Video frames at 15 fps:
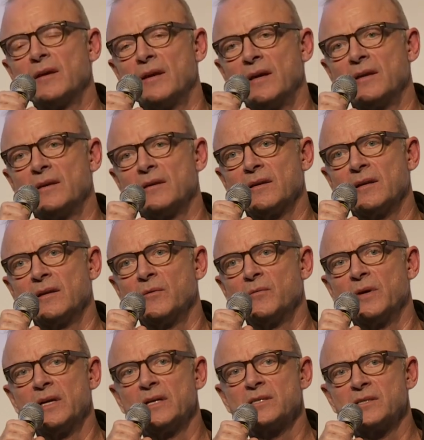And in a
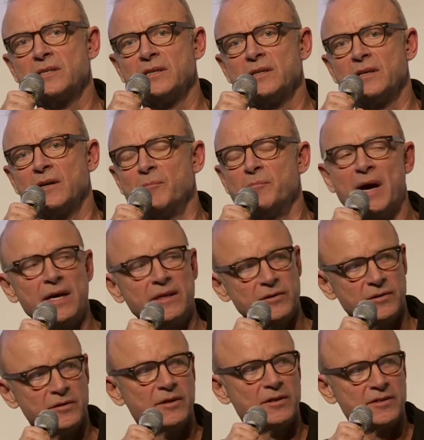way, she
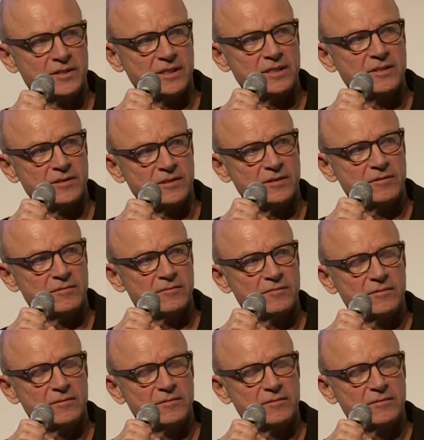abandoned her sister